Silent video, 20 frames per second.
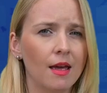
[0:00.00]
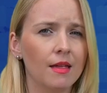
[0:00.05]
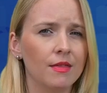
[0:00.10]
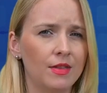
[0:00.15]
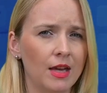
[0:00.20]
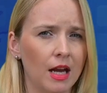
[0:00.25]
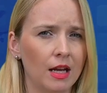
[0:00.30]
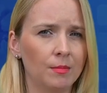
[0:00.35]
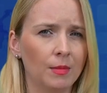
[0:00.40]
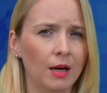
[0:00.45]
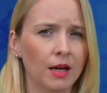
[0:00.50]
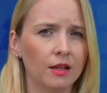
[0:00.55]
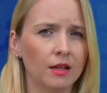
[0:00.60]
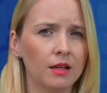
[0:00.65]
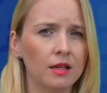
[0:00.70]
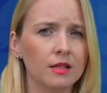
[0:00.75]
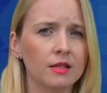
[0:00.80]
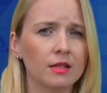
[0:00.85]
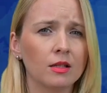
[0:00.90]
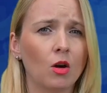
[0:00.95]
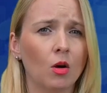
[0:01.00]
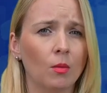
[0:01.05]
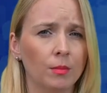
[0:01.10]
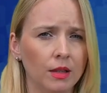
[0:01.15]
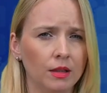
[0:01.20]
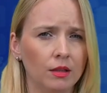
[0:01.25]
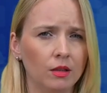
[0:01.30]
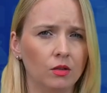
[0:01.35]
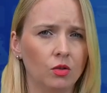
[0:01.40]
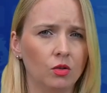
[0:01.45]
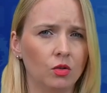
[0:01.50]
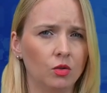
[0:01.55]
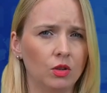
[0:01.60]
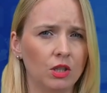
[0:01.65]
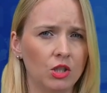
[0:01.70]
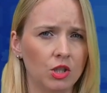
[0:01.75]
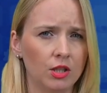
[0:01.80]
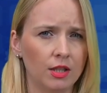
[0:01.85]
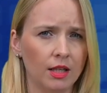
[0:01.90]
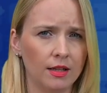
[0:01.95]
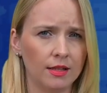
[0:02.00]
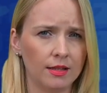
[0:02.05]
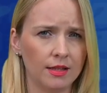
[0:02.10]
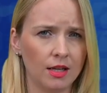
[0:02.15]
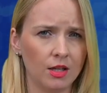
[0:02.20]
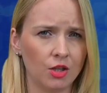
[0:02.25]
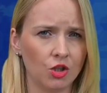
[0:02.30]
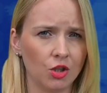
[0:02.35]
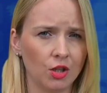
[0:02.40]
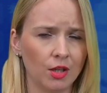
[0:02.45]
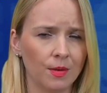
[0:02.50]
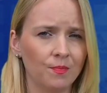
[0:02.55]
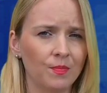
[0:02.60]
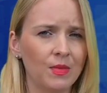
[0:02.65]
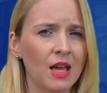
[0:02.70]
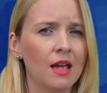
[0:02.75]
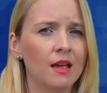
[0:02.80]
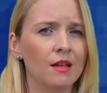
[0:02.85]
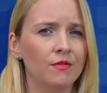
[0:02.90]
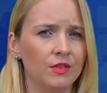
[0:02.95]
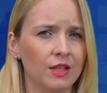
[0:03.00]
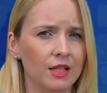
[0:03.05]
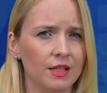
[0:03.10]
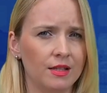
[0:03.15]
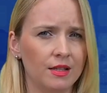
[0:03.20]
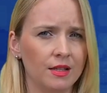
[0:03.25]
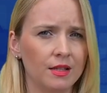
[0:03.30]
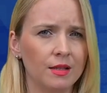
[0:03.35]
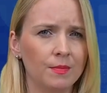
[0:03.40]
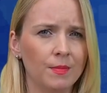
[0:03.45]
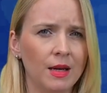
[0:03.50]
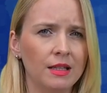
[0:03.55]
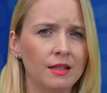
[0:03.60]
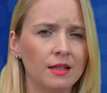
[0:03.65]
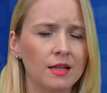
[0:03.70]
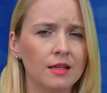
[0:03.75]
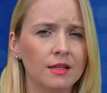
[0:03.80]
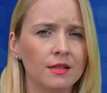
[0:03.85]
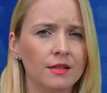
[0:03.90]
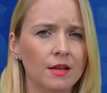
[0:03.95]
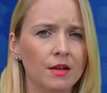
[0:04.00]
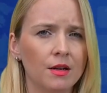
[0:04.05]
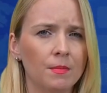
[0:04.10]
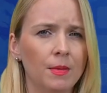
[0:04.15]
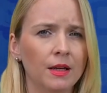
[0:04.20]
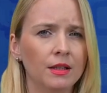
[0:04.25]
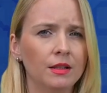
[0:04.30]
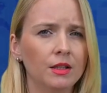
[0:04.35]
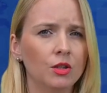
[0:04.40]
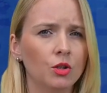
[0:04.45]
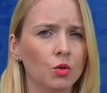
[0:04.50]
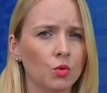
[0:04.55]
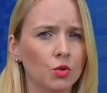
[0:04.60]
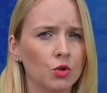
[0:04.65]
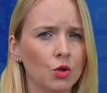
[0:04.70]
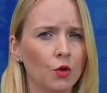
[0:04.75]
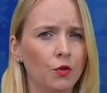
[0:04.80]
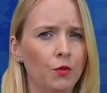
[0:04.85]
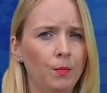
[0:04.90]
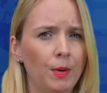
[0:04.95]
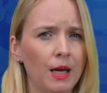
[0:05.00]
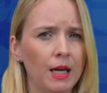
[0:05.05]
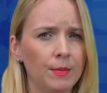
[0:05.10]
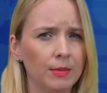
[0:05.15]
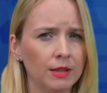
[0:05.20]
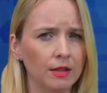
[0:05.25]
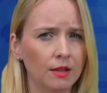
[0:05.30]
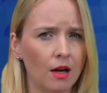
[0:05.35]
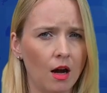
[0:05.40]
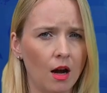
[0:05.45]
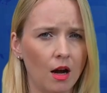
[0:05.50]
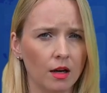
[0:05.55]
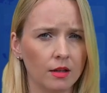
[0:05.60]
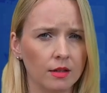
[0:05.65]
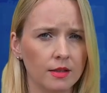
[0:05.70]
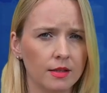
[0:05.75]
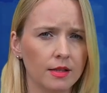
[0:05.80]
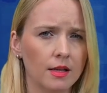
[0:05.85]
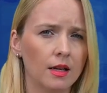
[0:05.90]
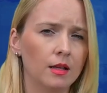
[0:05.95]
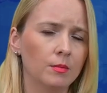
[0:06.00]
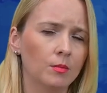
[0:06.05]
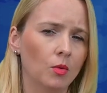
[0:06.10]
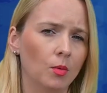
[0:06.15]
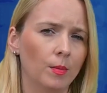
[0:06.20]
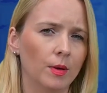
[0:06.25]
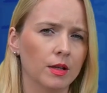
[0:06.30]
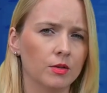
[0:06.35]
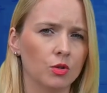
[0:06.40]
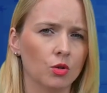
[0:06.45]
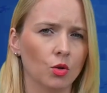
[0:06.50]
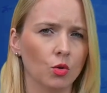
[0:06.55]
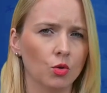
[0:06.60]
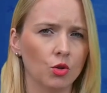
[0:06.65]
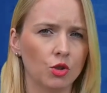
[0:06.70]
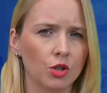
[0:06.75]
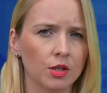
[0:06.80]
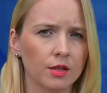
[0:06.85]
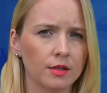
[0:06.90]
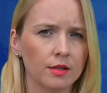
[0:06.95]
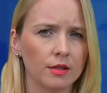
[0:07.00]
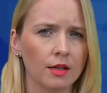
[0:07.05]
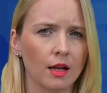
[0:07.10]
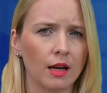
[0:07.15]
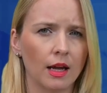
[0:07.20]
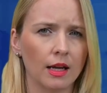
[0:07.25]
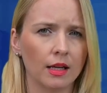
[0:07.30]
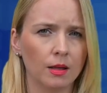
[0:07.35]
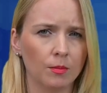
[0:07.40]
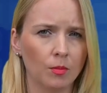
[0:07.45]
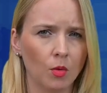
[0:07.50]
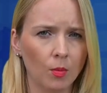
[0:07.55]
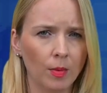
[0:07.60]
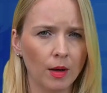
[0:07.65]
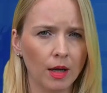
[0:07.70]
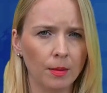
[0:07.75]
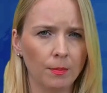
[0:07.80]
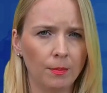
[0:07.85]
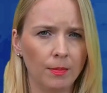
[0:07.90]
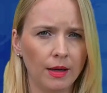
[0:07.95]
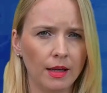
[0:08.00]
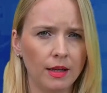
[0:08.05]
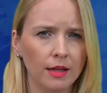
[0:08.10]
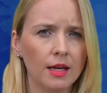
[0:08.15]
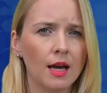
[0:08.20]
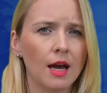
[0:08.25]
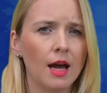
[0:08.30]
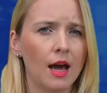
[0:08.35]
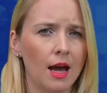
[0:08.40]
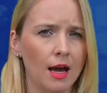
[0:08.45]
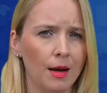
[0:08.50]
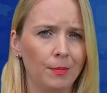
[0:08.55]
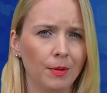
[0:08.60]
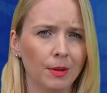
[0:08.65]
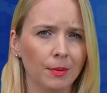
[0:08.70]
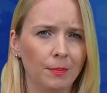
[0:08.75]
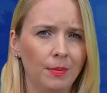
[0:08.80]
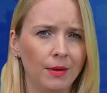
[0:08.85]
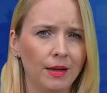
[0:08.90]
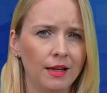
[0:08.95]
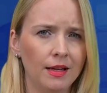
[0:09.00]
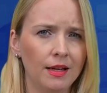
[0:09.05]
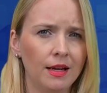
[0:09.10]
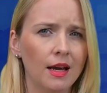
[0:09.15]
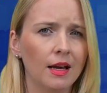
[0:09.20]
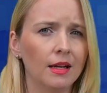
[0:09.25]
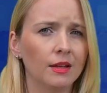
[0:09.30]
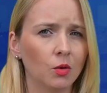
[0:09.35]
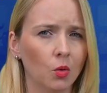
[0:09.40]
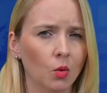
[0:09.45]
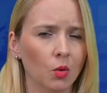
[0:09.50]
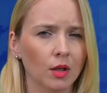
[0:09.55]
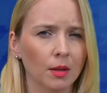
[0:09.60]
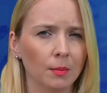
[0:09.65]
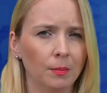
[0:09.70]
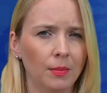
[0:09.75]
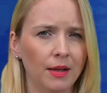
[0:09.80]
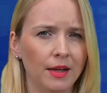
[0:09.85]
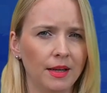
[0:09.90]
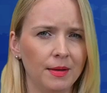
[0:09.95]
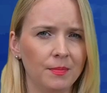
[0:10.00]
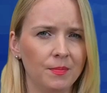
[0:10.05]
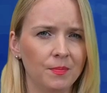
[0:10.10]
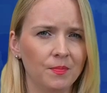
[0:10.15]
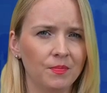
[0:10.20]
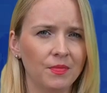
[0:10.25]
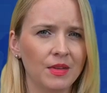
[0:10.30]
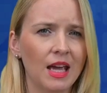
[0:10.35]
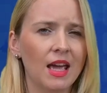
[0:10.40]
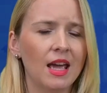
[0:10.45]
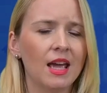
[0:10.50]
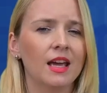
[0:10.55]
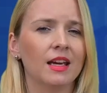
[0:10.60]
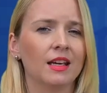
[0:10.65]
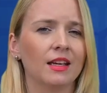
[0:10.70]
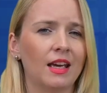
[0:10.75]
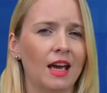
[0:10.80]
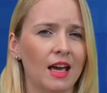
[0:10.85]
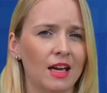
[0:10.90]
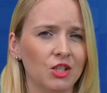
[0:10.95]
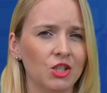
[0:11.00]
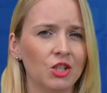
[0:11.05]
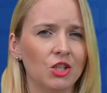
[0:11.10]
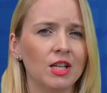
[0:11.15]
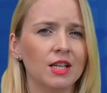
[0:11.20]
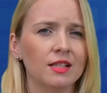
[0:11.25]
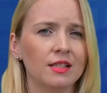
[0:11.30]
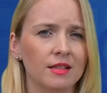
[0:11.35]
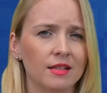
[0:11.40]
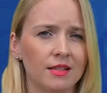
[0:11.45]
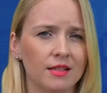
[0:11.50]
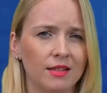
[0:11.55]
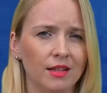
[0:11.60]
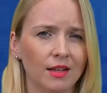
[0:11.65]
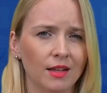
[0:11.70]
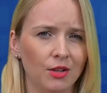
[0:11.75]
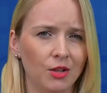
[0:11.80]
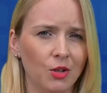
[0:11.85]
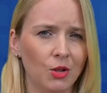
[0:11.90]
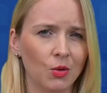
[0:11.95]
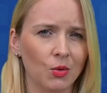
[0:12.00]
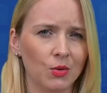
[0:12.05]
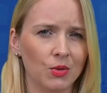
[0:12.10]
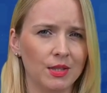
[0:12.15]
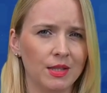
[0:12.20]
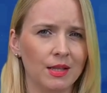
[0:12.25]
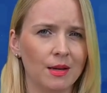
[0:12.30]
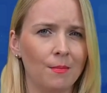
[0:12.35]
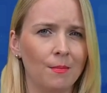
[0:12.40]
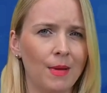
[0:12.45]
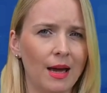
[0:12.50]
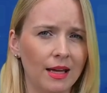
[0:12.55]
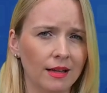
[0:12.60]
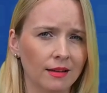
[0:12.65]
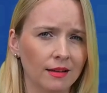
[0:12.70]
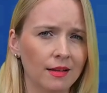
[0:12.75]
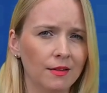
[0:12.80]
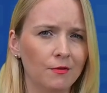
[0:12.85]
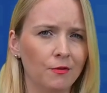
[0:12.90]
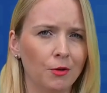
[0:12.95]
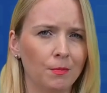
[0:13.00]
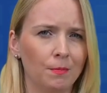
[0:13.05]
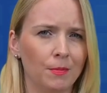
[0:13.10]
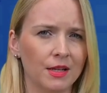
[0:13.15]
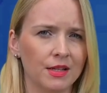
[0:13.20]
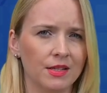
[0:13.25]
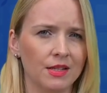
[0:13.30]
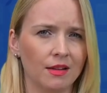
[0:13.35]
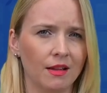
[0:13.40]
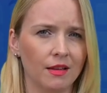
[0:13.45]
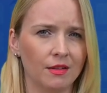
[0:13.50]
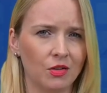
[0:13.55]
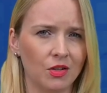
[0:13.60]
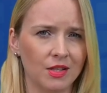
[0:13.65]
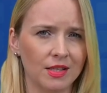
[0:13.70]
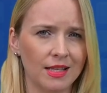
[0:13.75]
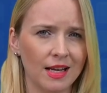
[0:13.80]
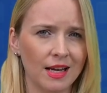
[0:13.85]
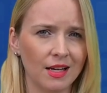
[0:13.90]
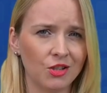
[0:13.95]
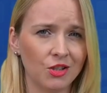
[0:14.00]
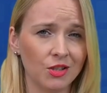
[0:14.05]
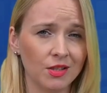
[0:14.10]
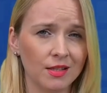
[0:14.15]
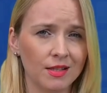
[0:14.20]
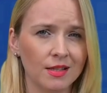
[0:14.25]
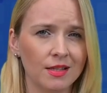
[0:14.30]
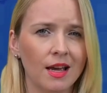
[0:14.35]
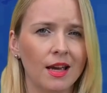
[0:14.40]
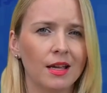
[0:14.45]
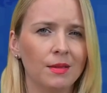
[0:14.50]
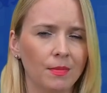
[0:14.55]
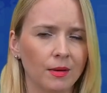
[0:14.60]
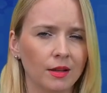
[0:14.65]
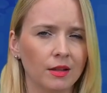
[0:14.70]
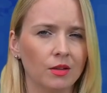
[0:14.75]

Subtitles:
Denmark is committed to digitalization. This is made easier by the use of payment cards in mobile solutions like Mobile Pay, Apple Pay, and Google Pay. Cash is still used mainly for personal transactions and by